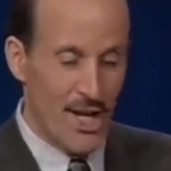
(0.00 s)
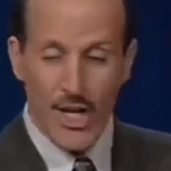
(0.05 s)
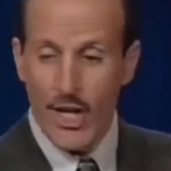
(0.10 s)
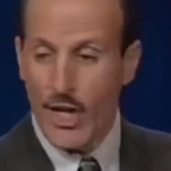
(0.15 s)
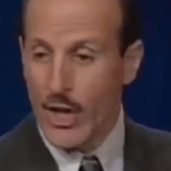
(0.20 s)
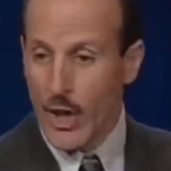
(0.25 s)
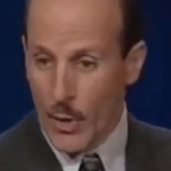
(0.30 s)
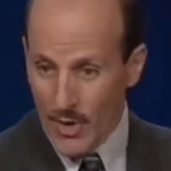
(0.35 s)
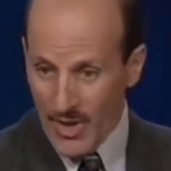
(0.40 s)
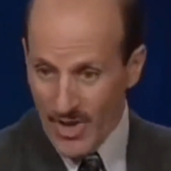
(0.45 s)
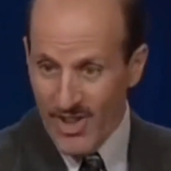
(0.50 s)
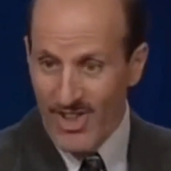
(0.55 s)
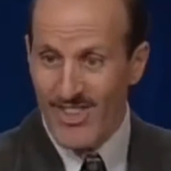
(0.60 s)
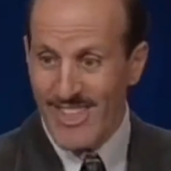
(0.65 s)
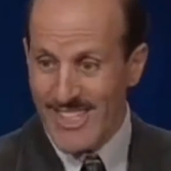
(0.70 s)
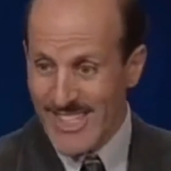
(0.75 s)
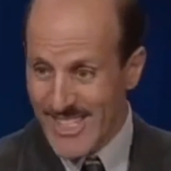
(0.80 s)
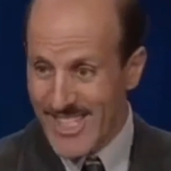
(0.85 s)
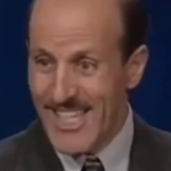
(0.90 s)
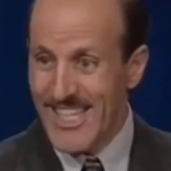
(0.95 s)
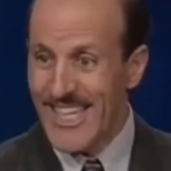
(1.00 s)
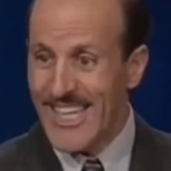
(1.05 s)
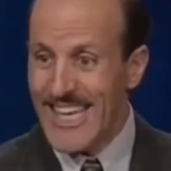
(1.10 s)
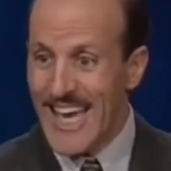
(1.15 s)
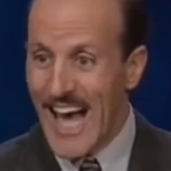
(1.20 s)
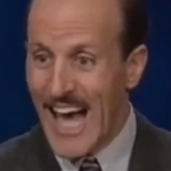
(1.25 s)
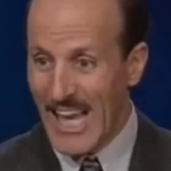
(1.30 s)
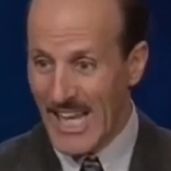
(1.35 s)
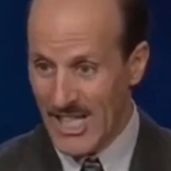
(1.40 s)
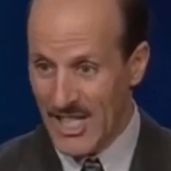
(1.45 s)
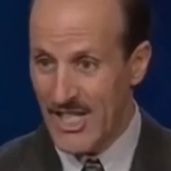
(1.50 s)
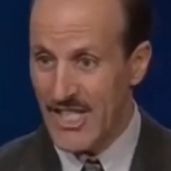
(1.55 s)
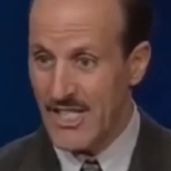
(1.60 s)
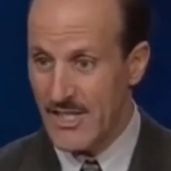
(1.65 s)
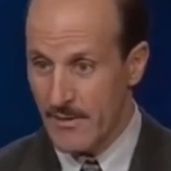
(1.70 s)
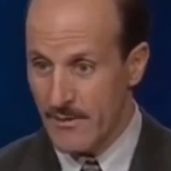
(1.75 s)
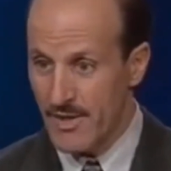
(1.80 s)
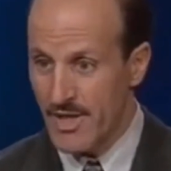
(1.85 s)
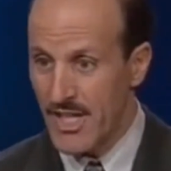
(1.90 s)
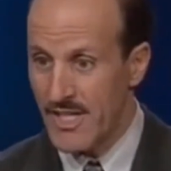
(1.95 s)
You notice in the
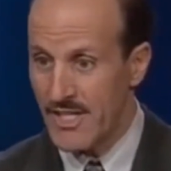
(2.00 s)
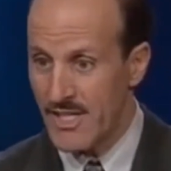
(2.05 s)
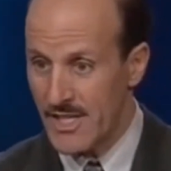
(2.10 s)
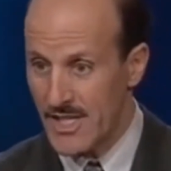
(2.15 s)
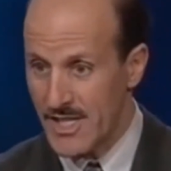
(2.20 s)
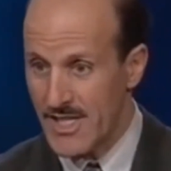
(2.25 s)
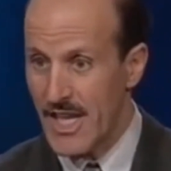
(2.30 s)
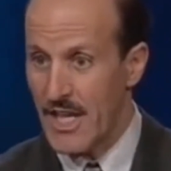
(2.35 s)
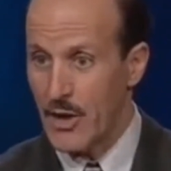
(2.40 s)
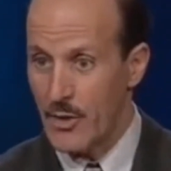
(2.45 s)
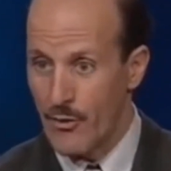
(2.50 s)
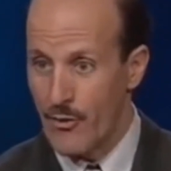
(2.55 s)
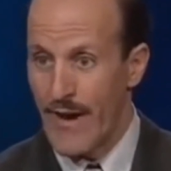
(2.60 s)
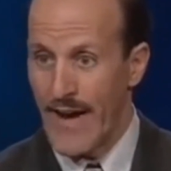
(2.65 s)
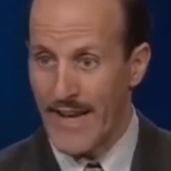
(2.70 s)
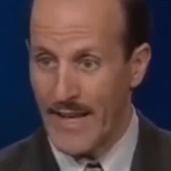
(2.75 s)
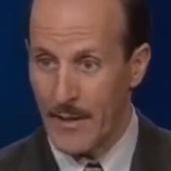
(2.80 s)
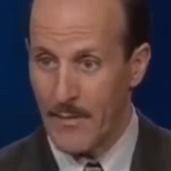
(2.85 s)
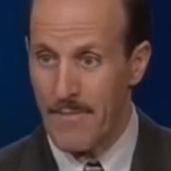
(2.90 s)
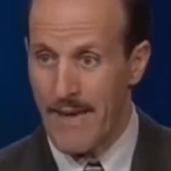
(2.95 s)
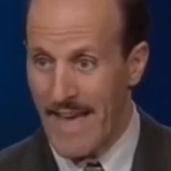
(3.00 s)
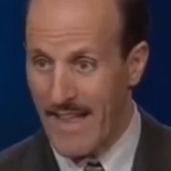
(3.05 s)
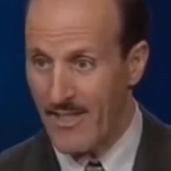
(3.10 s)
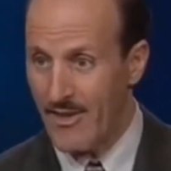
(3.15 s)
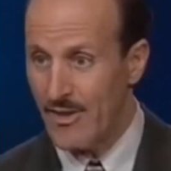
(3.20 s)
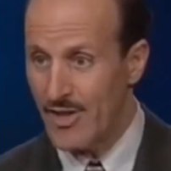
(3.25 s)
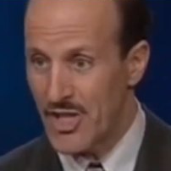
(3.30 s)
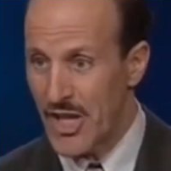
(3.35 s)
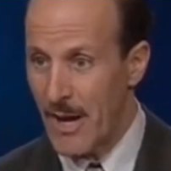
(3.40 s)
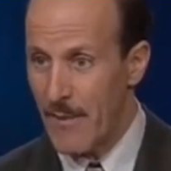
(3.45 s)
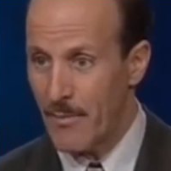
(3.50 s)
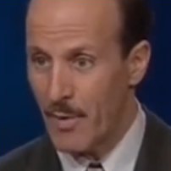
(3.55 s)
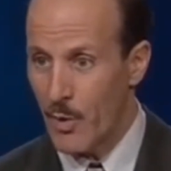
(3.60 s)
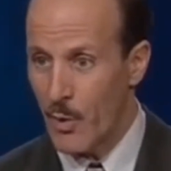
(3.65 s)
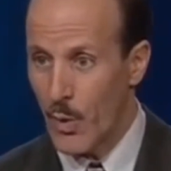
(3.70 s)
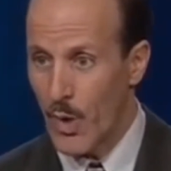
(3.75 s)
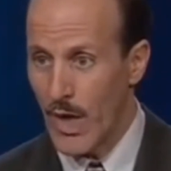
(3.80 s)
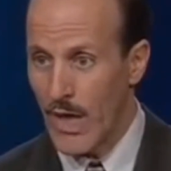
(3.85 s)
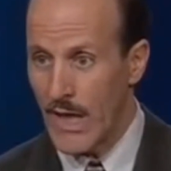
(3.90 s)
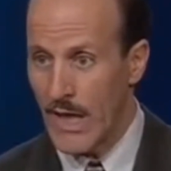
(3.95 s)
genealogies of Jesus that you find in Matthew chapter
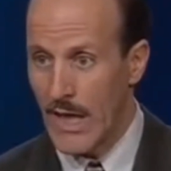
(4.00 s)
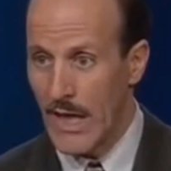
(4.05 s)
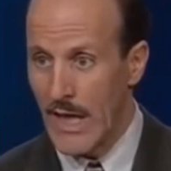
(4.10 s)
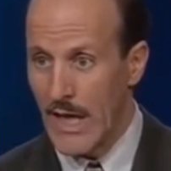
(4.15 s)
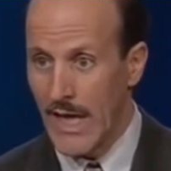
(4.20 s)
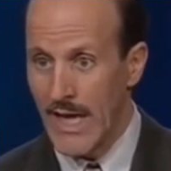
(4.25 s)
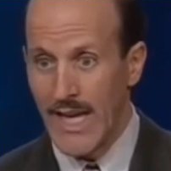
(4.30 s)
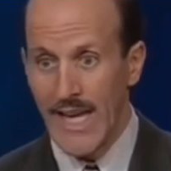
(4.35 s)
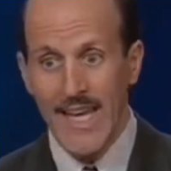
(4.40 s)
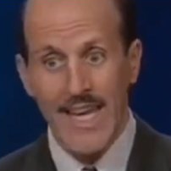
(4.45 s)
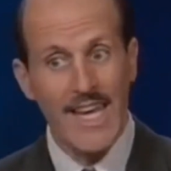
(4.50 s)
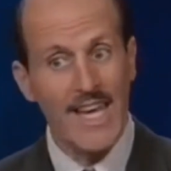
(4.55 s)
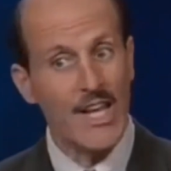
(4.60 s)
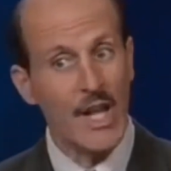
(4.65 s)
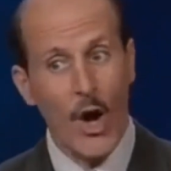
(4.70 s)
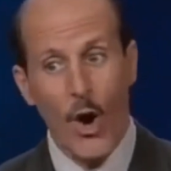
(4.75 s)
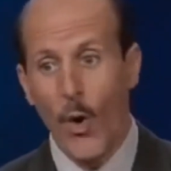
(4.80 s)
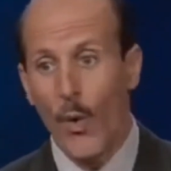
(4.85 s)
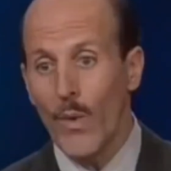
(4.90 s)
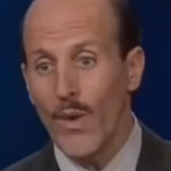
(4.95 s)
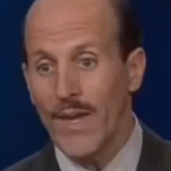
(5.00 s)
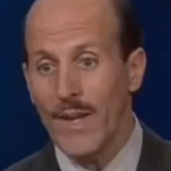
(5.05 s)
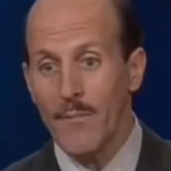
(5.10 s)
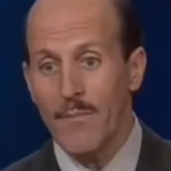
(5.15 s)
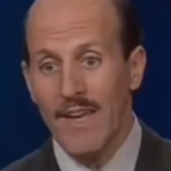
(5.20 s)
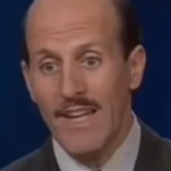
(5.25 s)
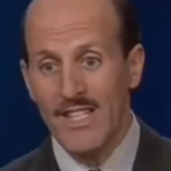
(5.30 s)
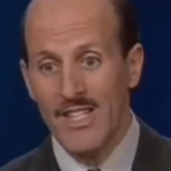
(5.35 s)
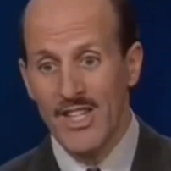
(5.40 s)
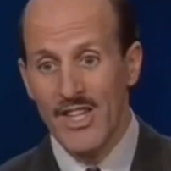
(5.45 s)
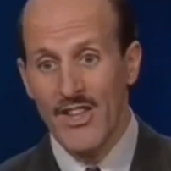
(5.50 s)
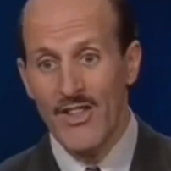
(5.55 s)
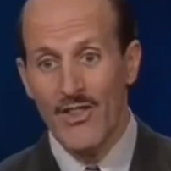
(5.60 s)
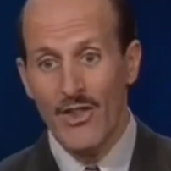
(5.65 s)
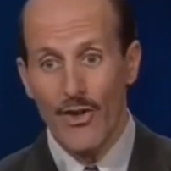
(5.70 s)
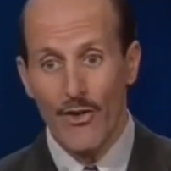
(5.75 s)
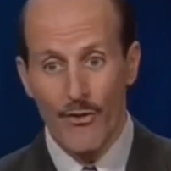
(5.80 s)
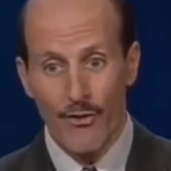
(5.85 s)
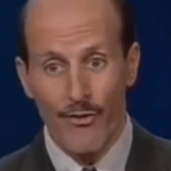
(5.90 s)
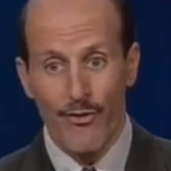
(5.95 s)
1, it only
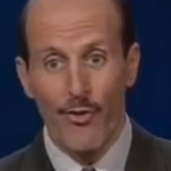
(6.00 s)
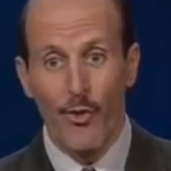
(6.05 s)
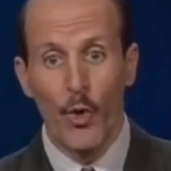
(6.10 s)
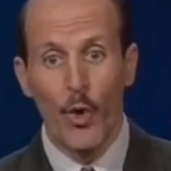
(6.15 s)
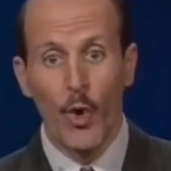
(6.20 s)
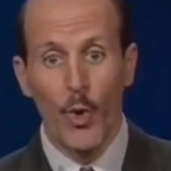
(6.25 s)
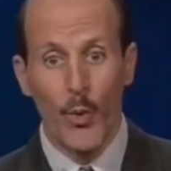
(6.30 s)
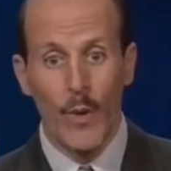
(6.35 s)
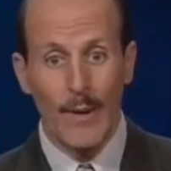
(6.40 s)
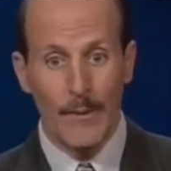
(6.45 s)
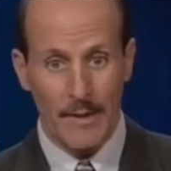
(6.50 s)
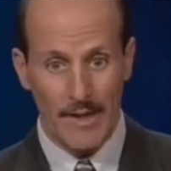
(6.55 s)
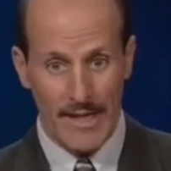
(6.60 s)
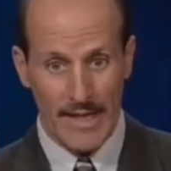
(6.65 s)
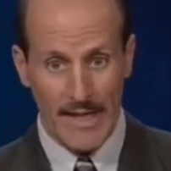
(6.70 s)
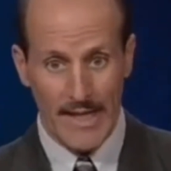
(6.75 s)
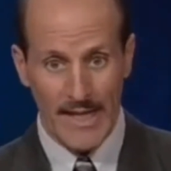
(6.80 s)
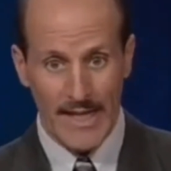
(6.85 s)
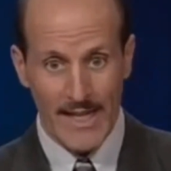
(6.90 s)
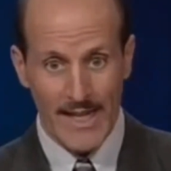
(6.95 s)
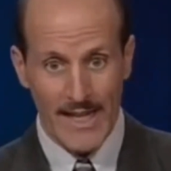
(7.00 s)
mentions 4 women.